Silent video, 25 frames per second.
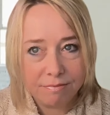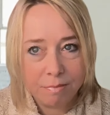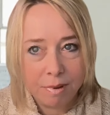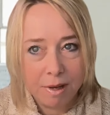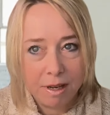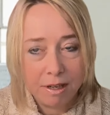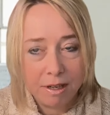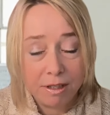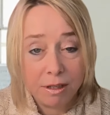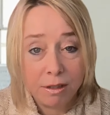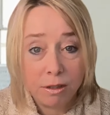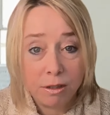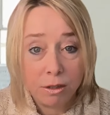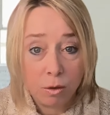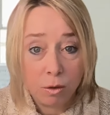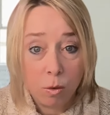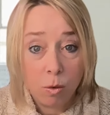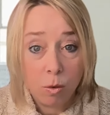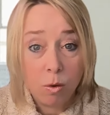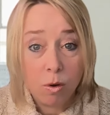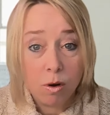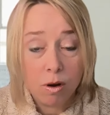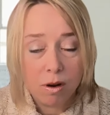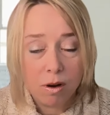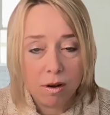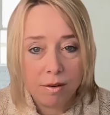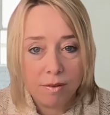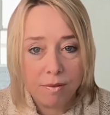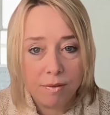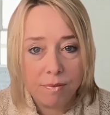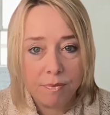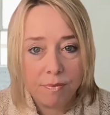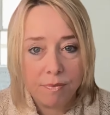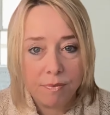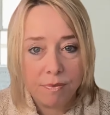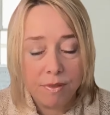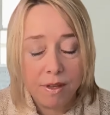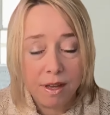patients or
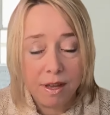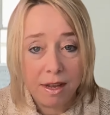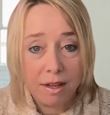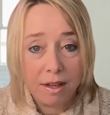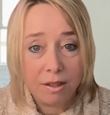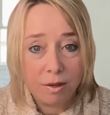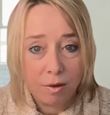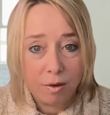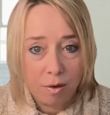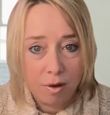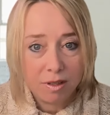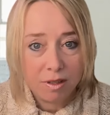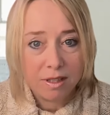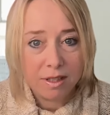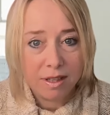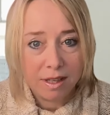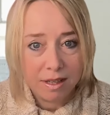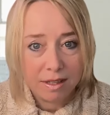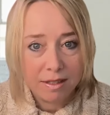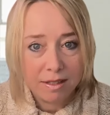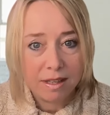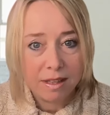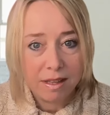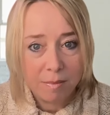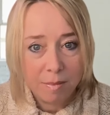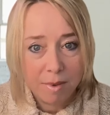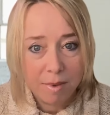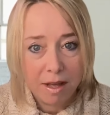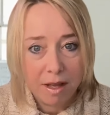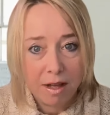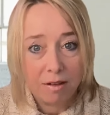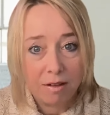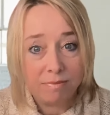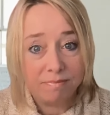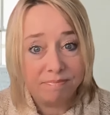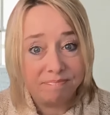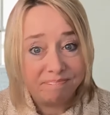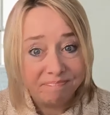they toss things in the
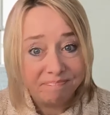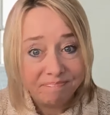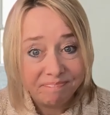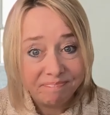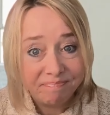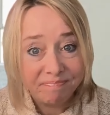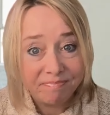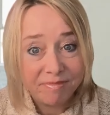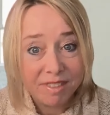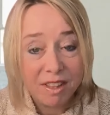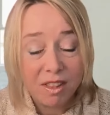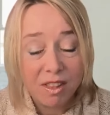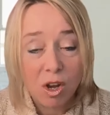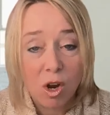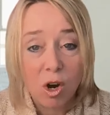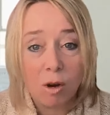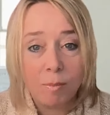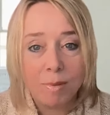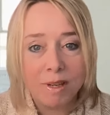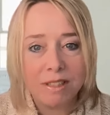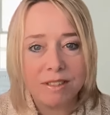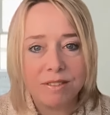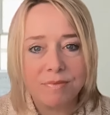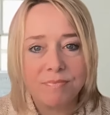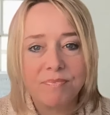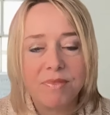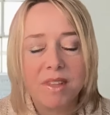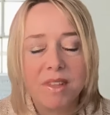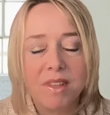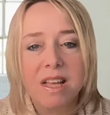mail, in the garbage,